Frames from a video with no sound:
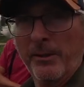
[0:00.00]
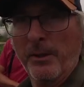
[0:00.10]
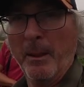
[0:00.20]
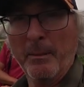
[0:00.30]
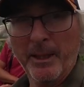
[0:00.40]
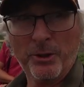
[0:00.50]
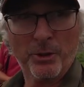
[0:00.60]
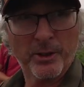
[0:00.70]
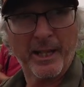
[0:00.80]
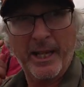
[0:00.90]
See, maybe they
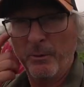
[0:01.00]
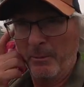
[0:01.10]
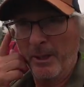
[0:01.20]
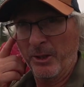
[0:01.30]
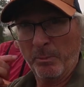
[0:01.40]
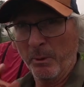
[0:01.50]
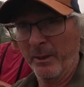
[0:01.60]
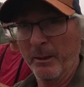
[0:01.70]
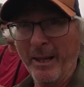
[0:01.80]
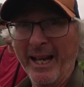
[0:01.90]
should try that with me. Just put
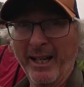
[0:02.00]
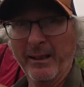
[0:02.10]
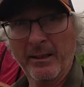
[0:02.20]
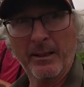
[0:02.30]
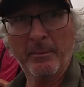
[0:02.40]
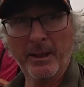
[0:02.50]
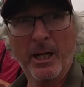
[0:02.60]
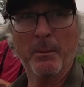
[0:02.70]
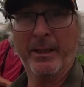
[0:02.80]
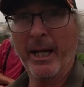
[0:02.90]
me in a bag and be
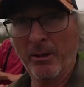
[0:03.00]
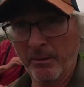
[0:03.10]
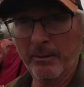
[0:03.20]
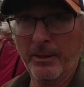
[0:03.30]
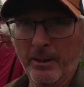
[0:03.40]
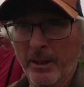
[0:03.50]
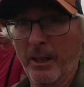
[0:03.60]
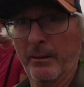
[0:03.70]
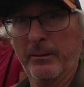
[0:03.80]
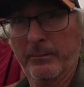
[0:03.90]
calming down a lot.